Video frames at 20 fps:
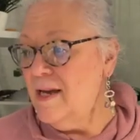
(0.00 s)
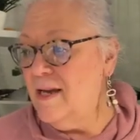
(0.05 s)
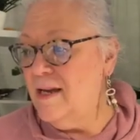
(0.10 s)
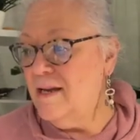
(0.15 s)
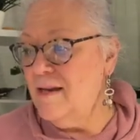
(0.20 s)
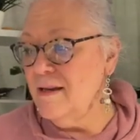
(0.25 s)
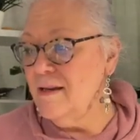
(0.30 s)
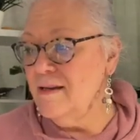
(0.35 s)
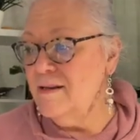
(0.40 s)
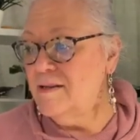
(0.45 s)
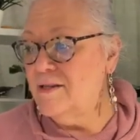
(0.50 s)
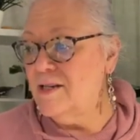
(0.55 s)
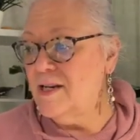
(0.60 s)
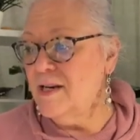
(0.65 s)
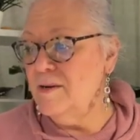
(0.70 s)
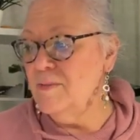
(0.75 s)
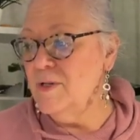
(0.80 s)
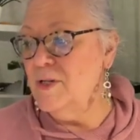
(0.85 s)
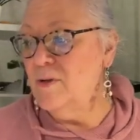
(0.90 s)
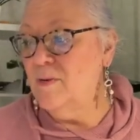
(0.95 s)
And
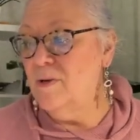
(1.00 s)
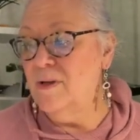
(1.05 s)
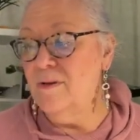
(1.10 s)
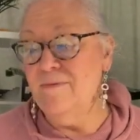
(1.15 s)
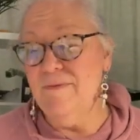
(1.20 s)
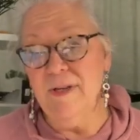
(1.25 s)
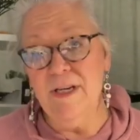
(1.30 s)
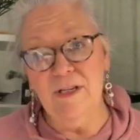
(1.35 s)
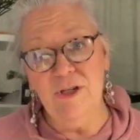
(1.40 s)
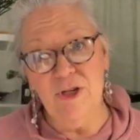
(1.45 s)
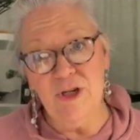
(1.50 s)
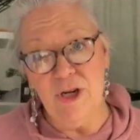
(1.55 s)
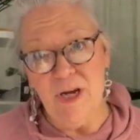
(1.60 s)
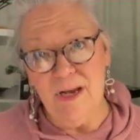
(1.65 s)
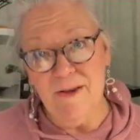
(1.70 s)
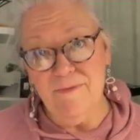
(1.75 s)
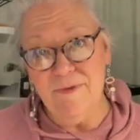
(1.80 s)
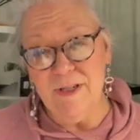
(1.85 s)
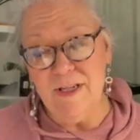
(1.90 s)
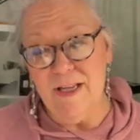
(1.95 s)
I'm doing the flex
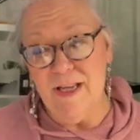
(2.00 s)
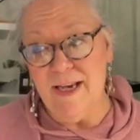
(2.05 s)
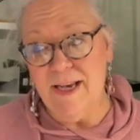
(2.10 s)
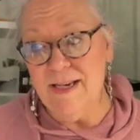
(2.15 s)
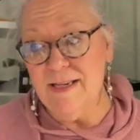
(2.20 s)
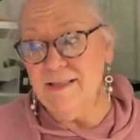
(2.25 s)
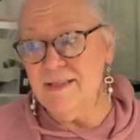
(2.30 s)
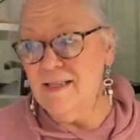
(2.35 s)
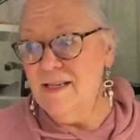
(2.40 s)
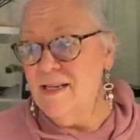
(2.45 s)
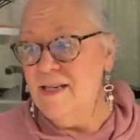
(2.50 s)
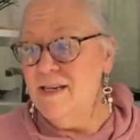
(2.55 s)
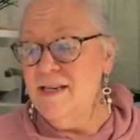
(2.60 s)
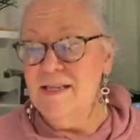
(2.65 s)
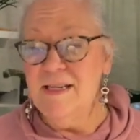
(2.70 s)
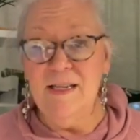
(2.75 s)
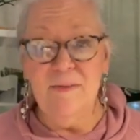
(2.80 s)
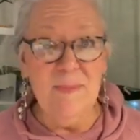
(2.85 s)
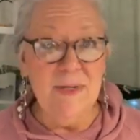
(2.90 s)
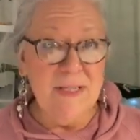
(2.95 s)
shaft class,
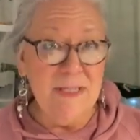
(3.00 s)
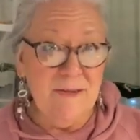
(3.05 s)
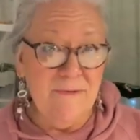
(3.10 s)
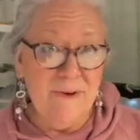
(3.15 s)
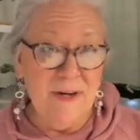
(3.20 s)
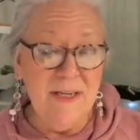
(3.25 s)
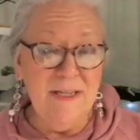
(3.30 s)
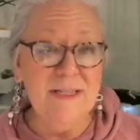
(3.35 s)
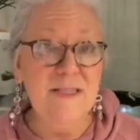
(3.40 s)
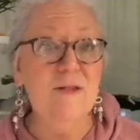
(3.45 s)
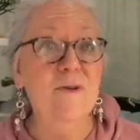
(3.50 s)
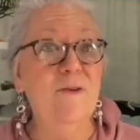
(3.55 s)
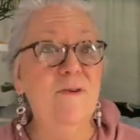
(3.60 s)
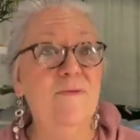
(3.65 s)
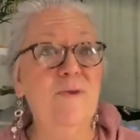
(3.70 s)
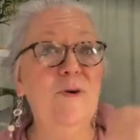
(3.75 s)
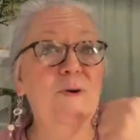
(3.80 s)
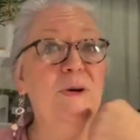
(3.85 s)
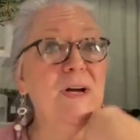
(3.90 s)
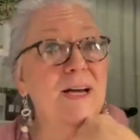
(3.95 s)
Demystified. So
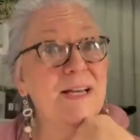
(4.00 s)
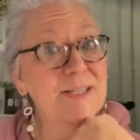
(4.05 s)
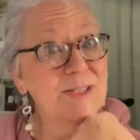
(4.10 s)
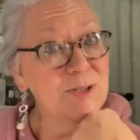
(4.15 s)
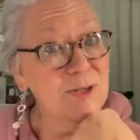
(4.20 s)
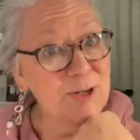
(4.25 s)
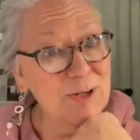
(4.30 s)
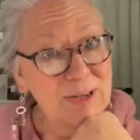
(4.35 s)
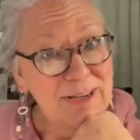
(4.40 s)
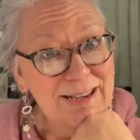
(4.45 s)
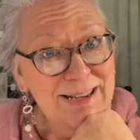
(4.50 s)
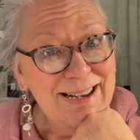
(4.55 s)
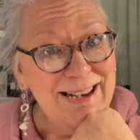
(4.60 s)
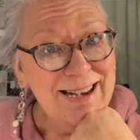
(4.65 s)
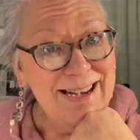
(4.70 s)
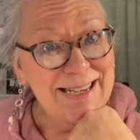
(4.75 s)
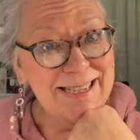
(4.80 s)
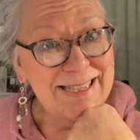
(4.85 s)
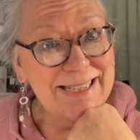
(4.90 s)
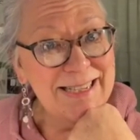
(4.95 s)
if you guys are
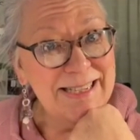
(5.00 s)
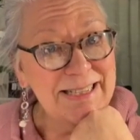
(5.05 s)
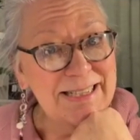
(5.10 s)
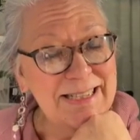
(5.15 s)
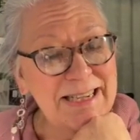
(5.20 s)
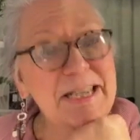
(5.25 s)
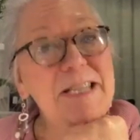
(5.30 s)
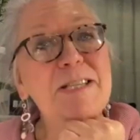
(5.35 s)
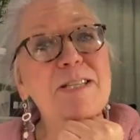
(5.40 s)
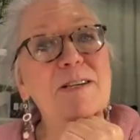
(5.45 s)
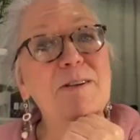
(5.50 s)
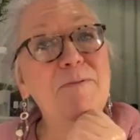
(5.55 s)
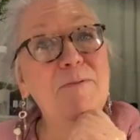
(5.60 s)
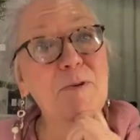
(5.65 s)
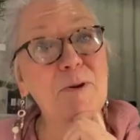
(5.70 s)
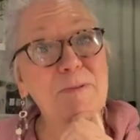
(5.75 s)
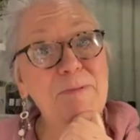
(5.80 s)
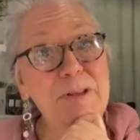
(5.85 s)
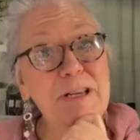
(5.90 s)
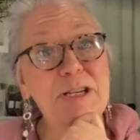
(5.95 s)
asking Santa
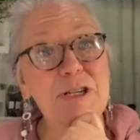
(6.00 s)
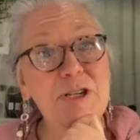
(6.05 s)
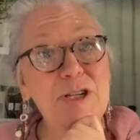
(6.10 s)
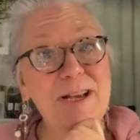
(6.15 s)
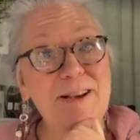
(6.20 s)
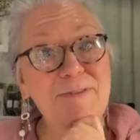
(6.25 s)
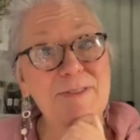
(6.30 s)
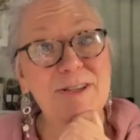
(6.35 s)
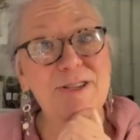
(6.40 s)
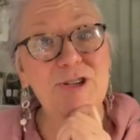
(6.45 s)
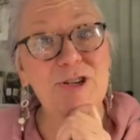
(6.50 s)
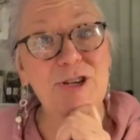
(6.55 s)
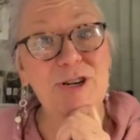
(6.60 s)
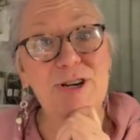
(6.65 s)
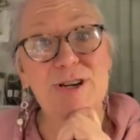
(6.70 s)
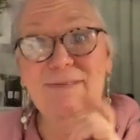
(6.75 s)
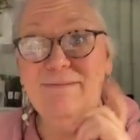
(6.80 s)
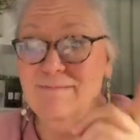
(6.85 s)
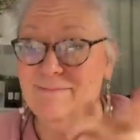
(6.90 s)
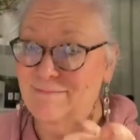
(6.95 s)
for a flex shaft this
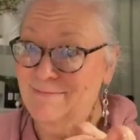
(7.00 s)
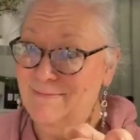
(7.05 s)
year,